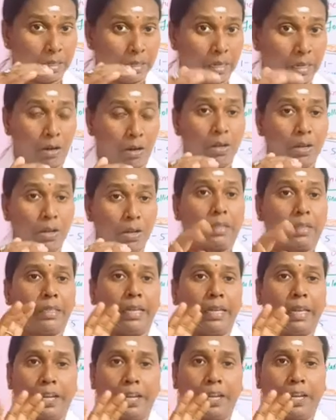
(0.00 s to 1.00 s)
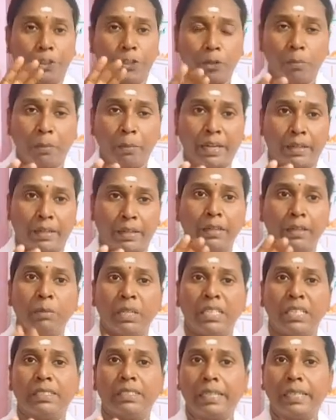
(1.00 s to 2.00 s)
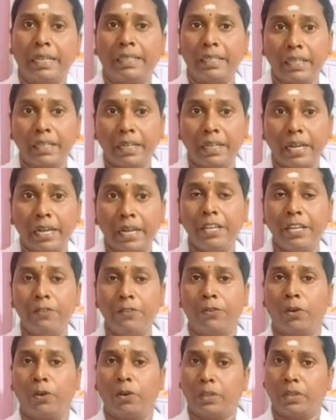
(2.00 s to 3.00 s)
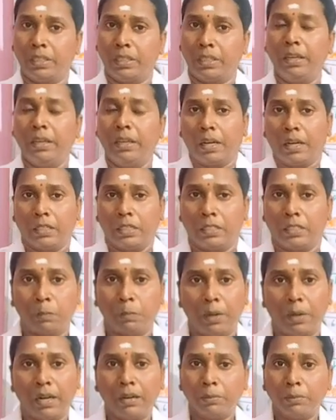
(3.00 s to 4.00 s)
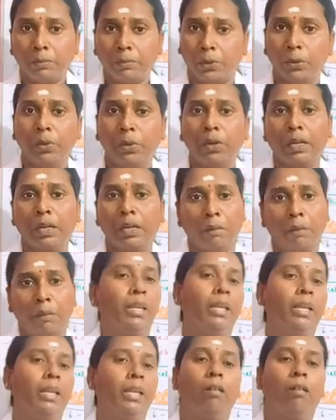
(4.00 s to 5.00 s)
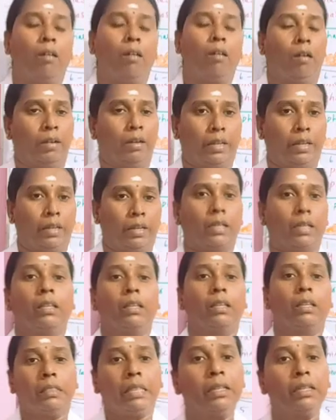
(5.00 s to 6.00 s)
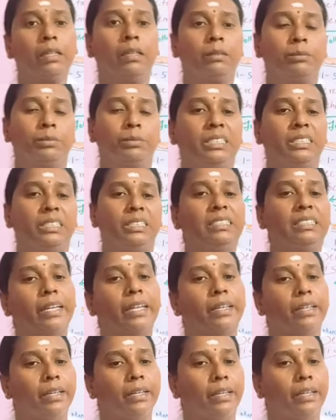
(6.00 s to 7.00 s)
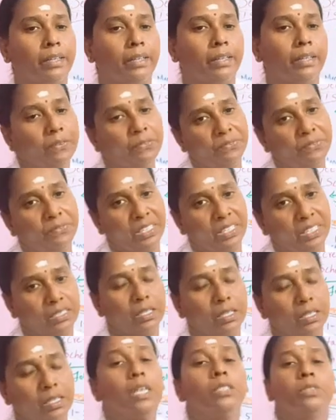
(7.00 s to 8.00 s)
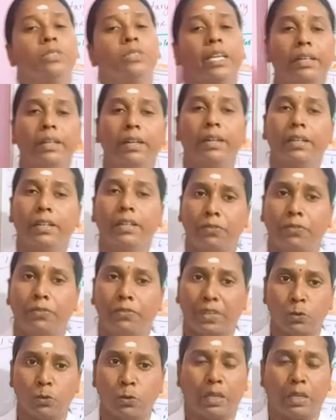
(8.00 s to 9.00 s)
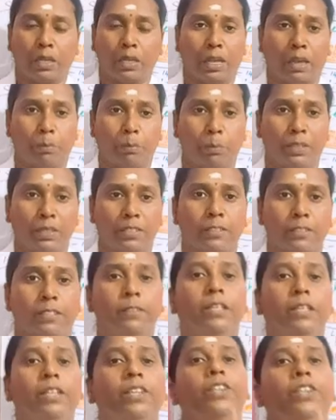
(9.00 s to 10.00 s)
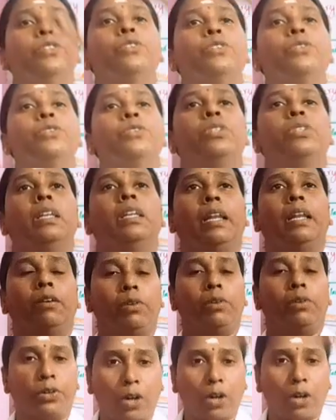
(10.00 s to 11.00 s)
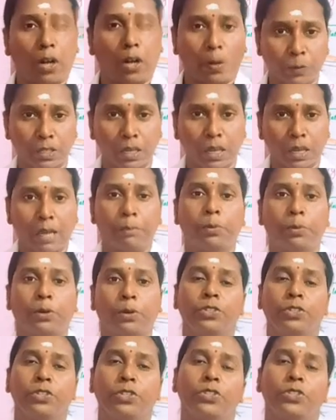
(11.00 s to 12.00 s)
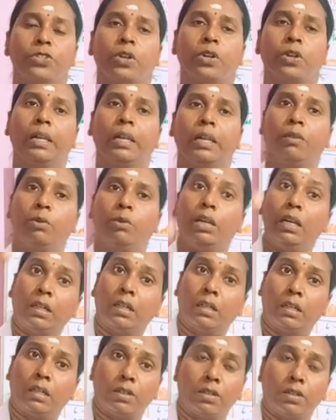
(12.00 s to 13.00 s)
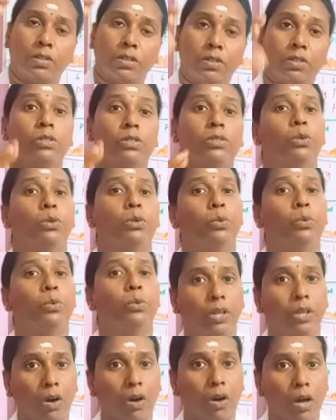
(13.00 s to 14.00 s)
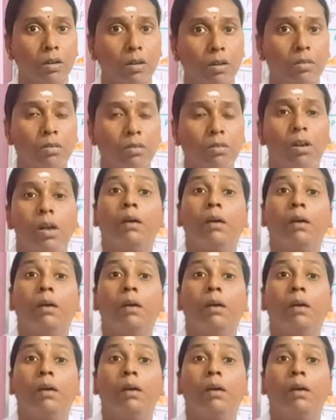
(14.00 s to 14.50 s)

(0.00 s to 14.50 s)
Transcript: now the endometrium is getting ready for the sperm to come in contact. Then comes the secretory phase. So secretory phase, what happens? The estrogen level drops, progesterone level increases. So we all know